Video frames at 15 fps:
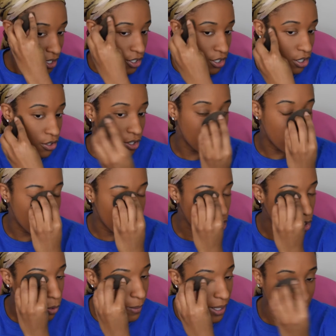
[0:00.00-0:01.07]
You know, there's
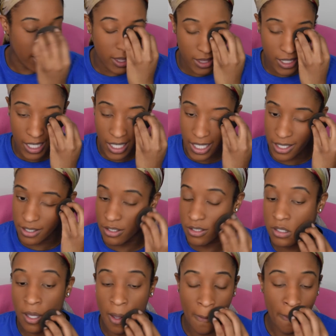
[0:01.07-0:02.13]
so many
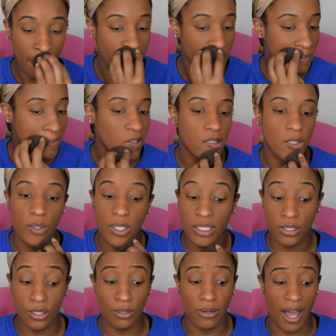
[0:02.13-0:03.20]
things that you
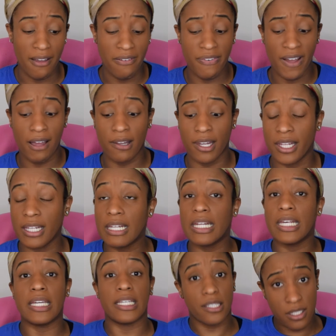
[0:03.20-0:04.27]
can do. I found at
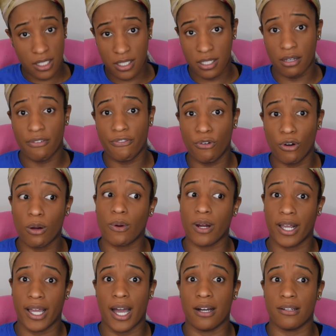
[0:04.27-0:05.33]
least 4
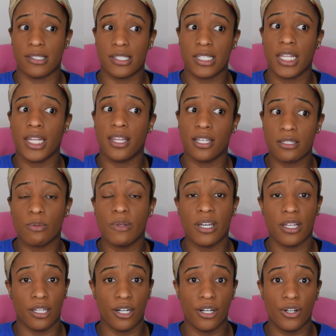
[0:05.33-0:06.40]
workouts this week
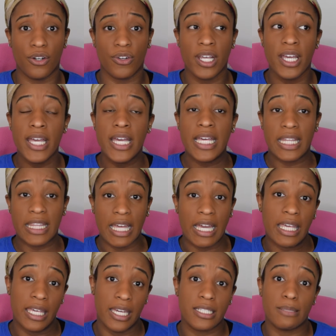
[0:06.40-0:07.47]
alone that
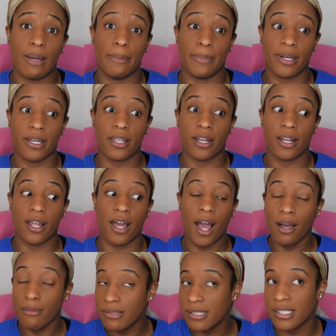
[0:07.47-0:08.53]
kicked my butt.
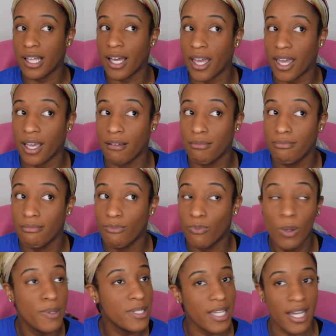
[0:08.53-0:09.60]
I was like,
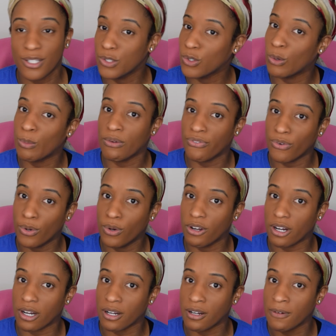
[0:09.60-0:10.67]
what was I doing
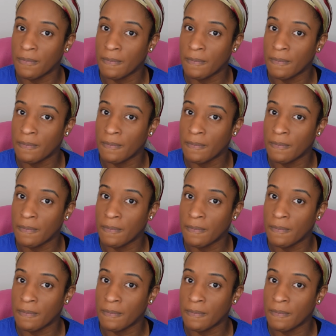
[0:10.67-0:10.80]
before